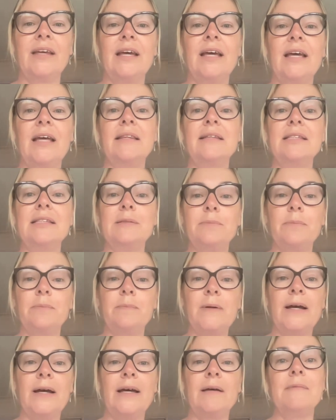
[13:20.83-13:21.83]
This
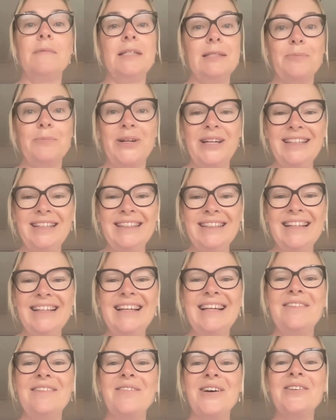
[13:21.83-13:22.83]
spring,
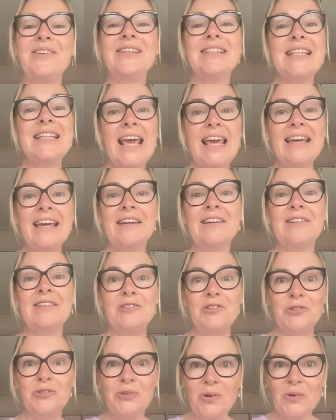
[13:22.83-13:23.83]
why not take
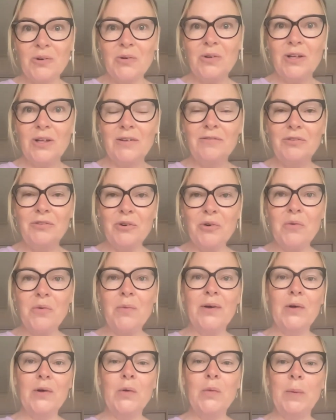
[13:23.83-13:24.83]
control of your
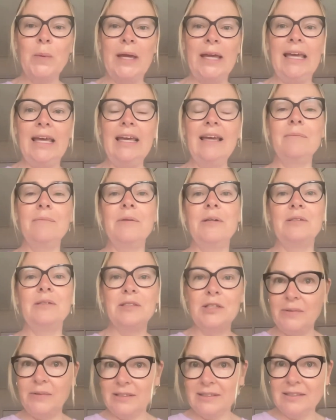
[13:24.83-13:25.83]
well-being, because
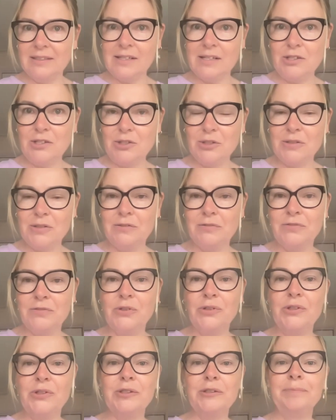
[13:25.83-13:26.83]
no one else is going to do it
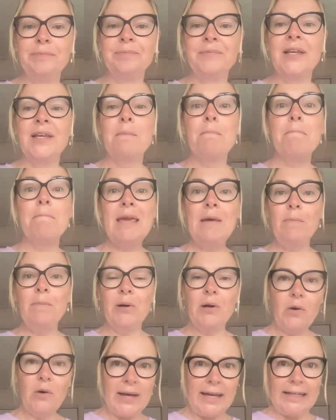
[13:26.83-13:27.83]
for you. Be
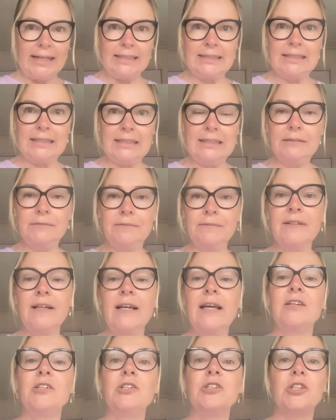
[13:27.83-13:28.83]
proactive,
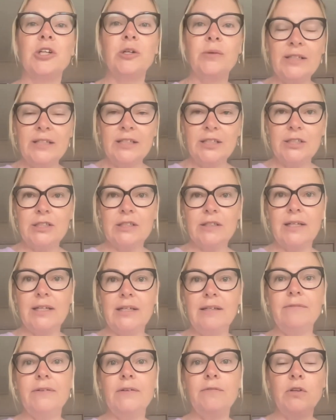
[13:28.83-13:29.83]
show
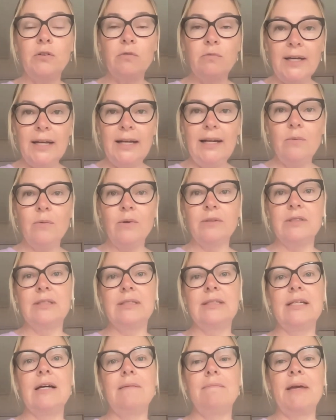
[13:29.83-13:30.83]
initiative. If you really want to
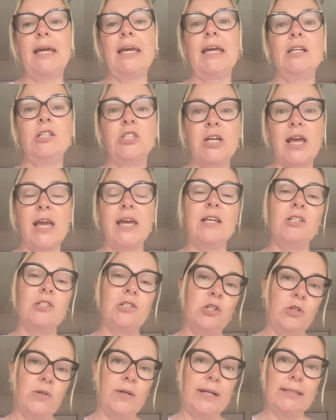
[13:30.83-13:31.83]
start making change
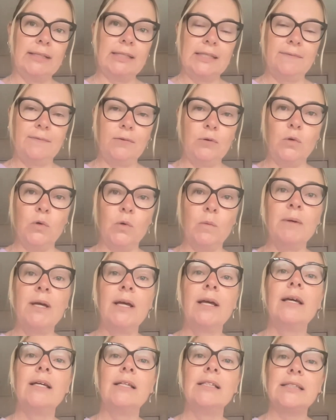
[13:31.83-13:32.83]
and transform,
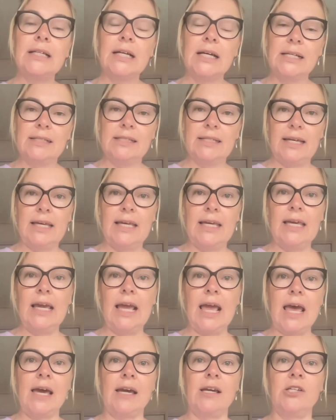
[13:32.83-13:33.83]
start
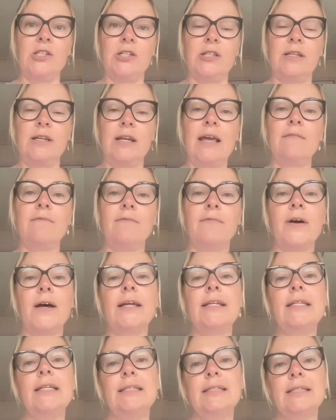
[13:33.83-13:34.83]
taking action and
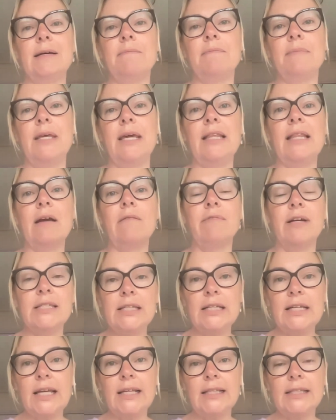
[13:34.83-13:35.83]
finding something that
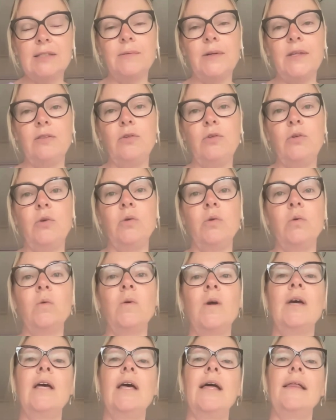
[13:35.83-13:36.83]
resonates with you,
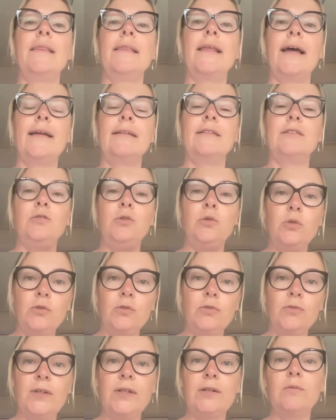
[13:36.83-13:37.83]
that you
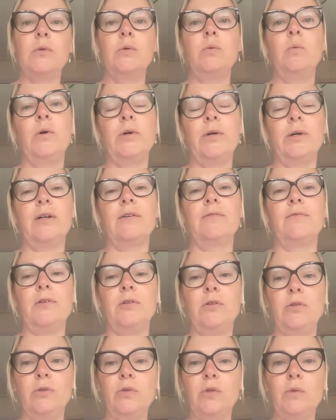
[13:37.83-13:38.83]
feel will work for
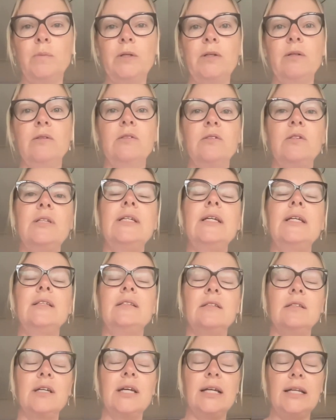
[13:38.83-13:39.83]
you, because you need
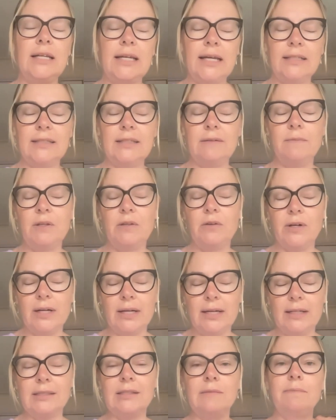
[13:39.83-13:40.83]
to connect in with your
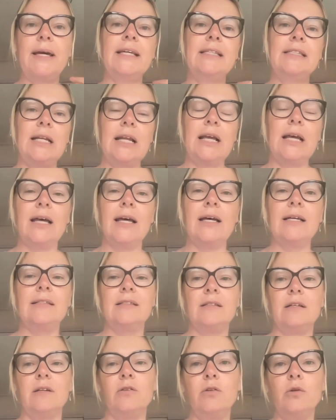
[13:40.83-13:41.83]
heart space and
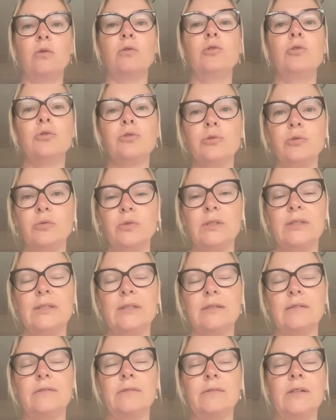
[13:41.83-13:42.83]
ask your true
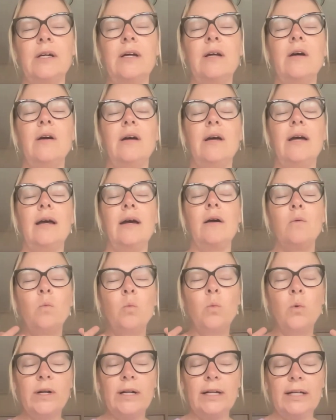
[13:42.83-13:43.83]
self
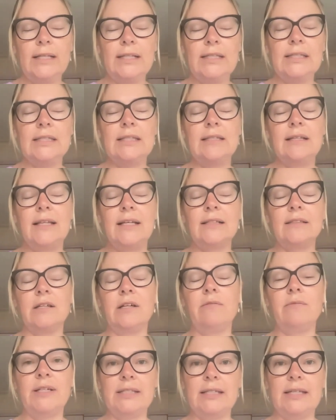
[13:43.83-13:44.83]
what it is that's going
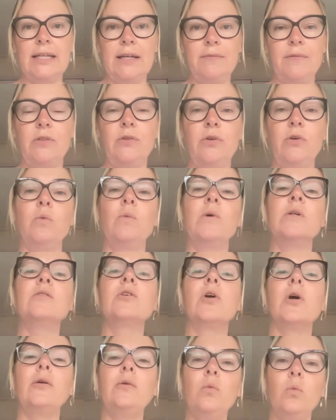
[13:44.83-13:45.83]
to resonate with you, what's
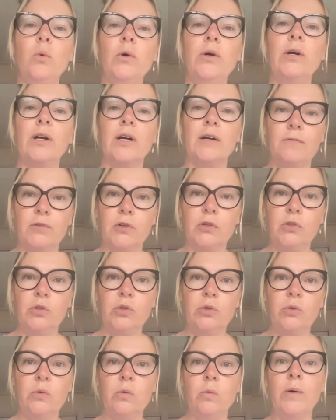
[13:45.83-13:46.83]
going to work for
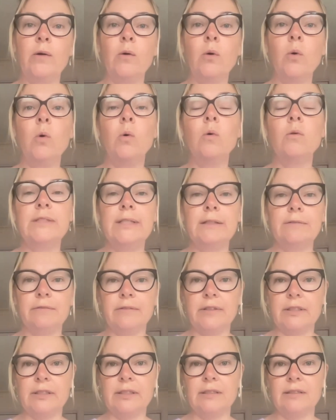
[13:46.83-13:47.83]
you. We're all
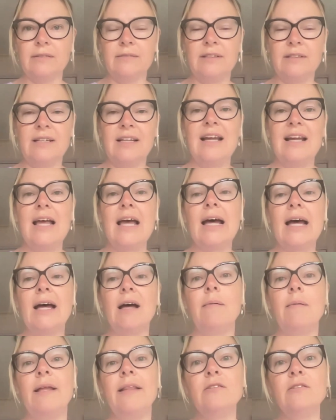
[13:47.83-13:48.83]
different,
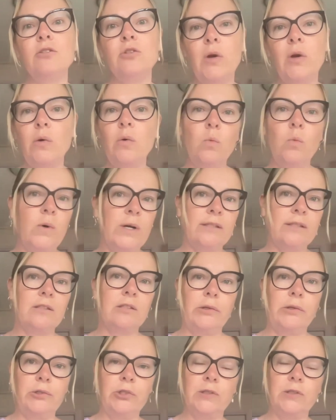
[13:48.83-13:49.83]
and there's no one
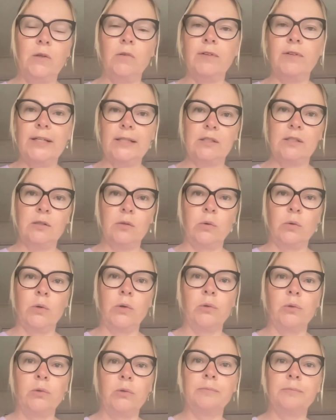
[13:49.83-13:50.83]
solution fits
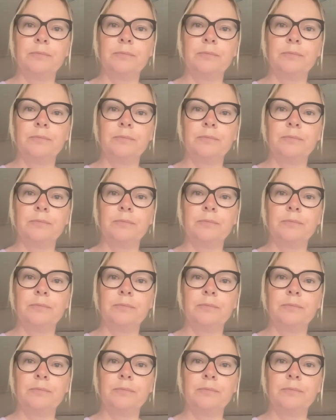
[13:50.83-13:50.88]
all.